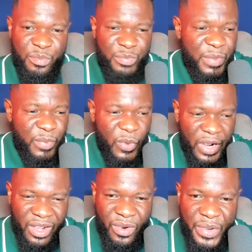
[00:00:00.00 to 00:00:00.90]
people
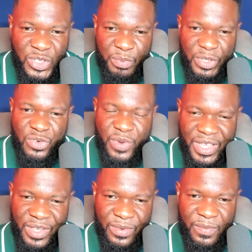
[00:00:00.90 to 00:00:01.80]
are going to betray
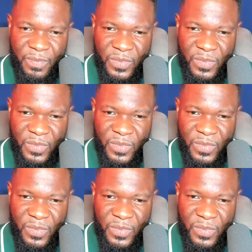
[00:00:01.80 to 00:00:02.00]
you.